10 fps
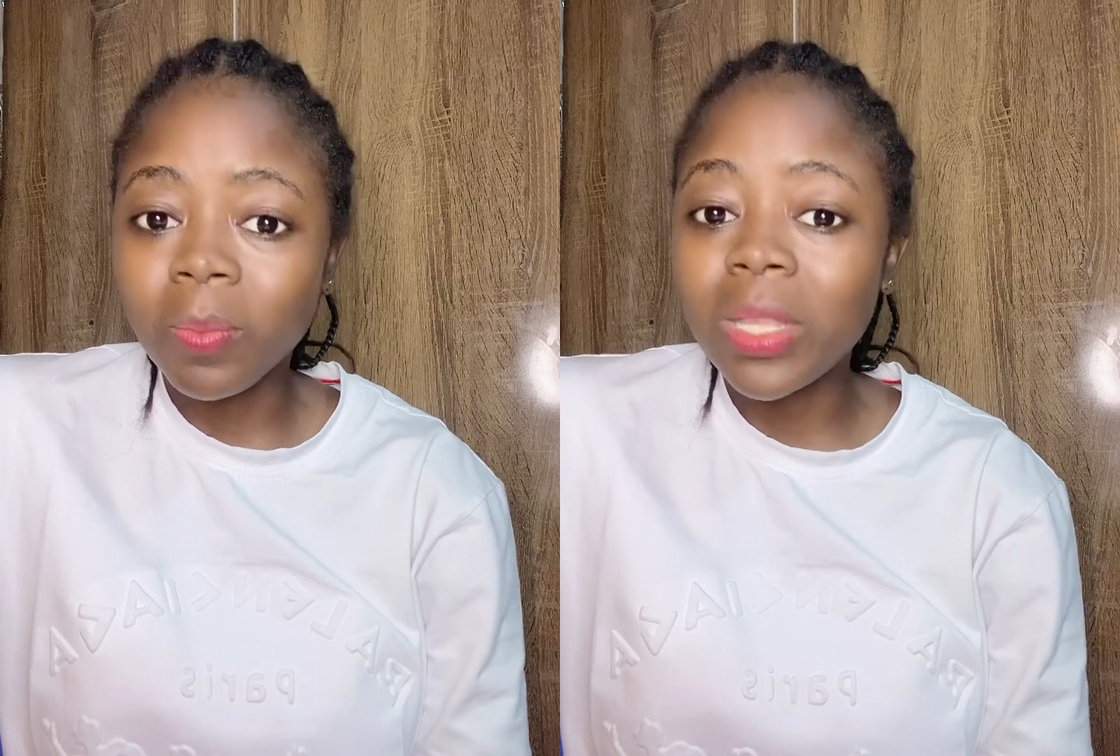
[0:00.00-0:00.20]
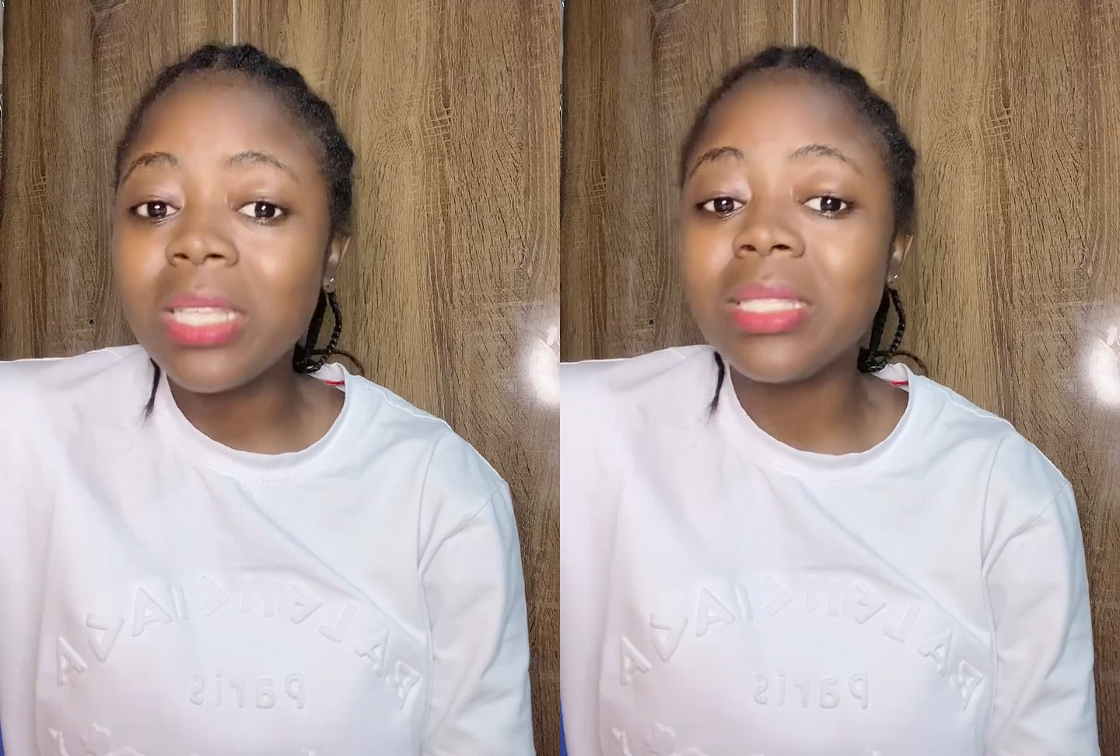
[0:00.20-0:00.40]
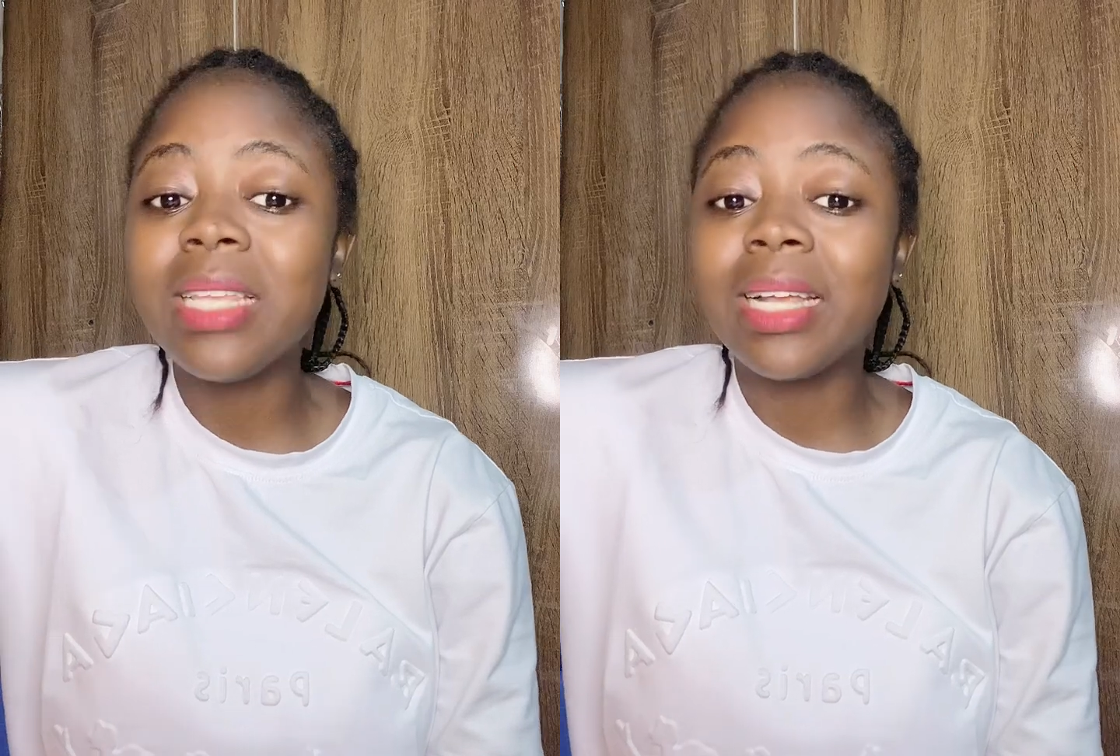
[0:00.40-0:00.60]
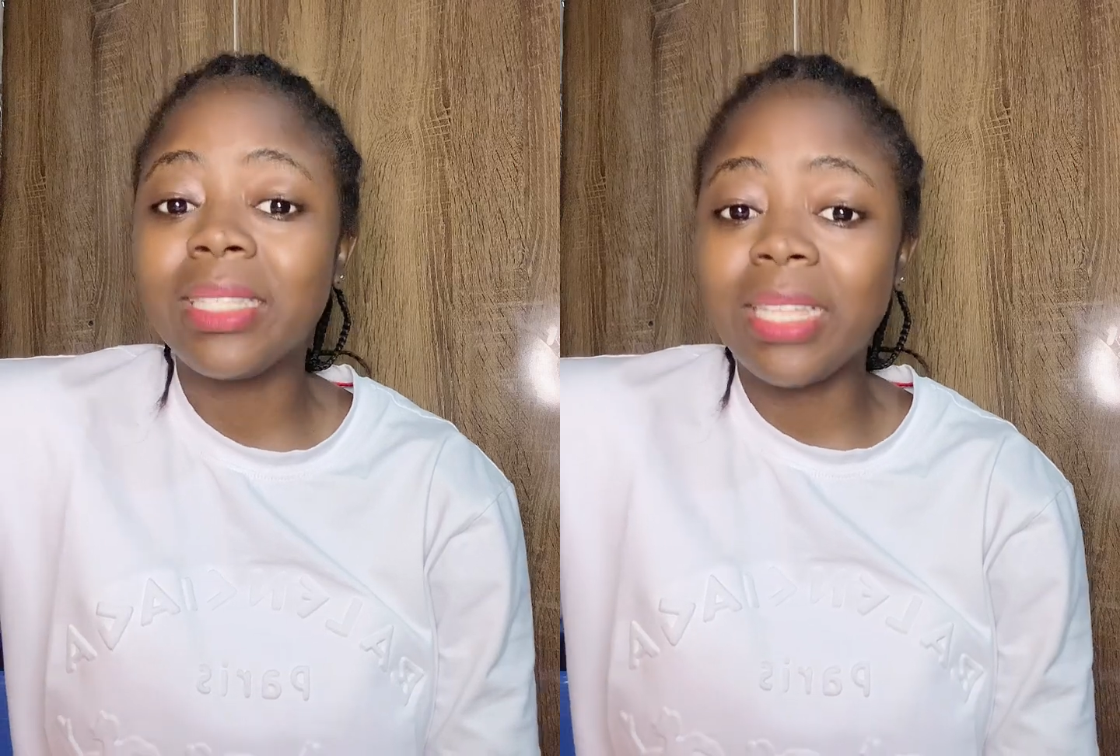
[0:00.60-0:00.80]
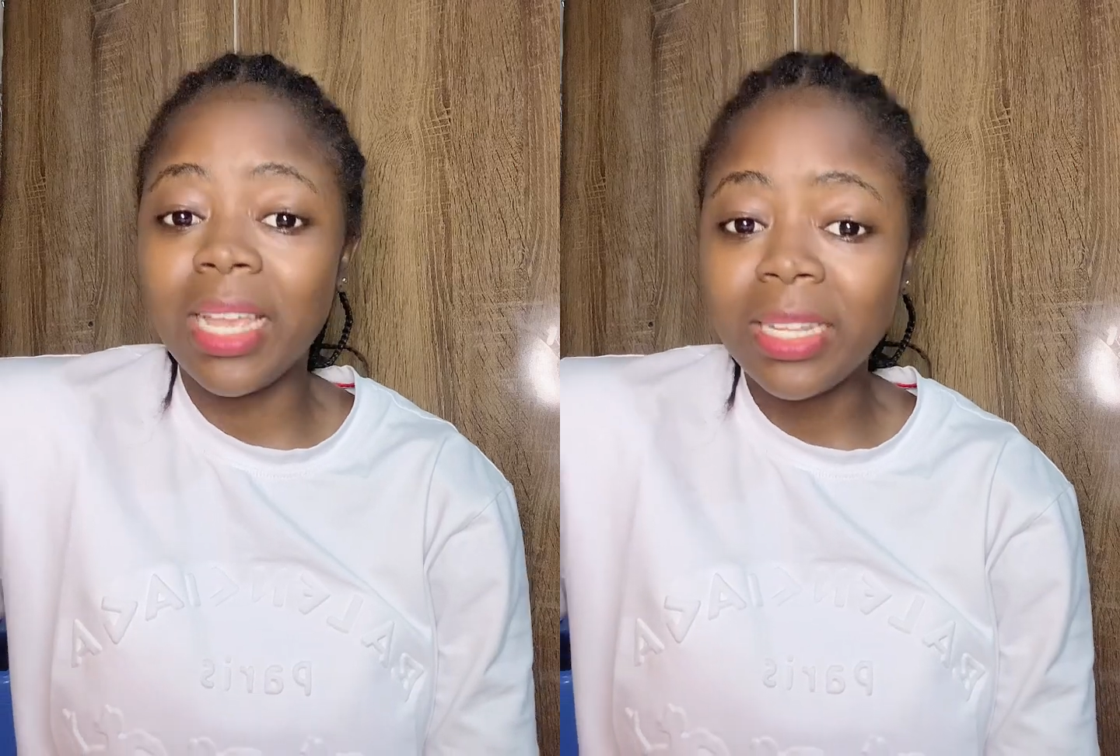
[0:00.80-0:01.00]
is their
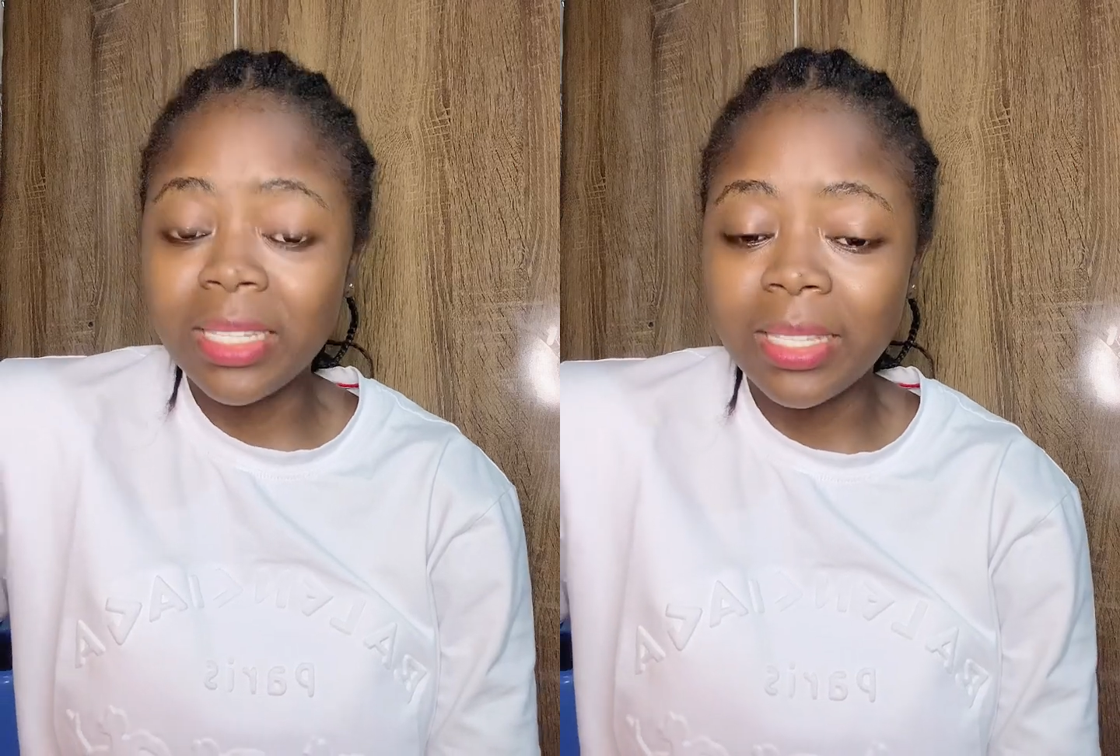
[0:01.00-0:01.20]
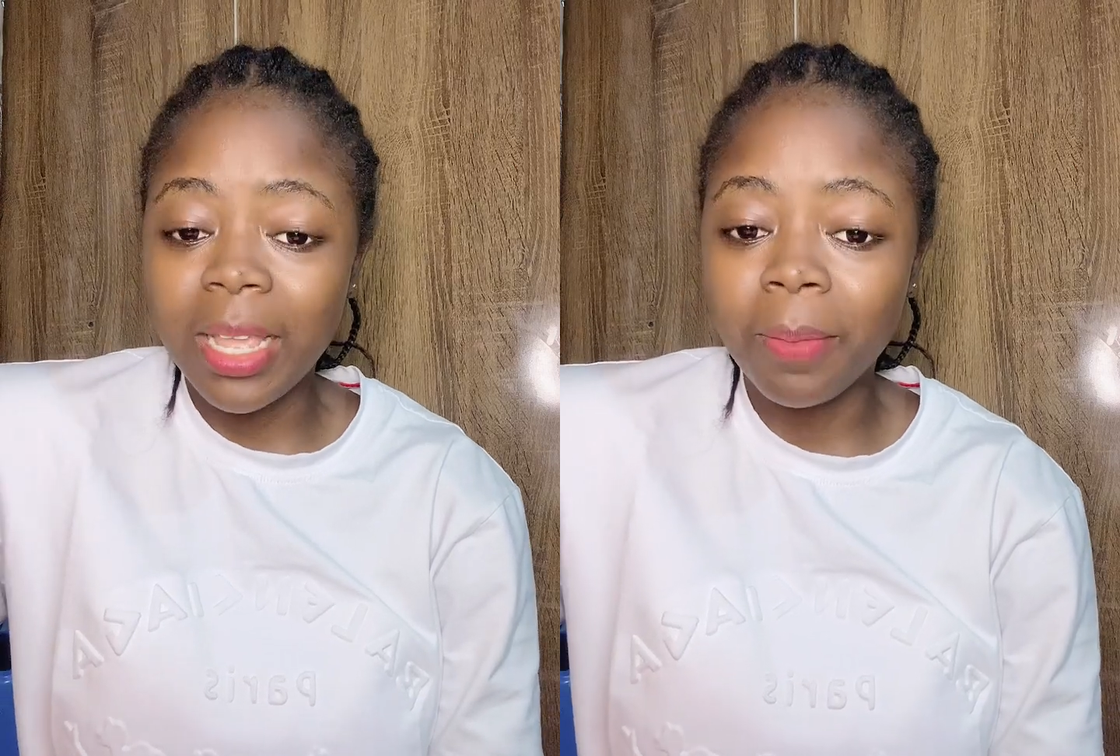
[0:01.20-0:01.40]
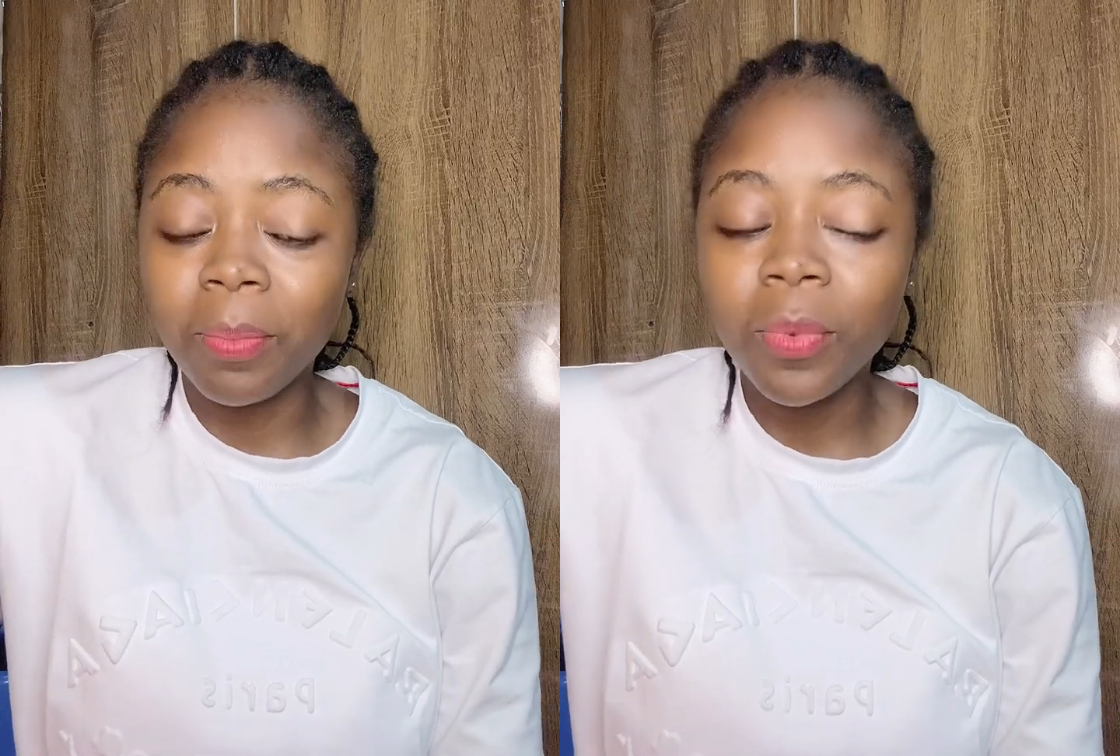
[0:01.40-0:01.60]
10 step,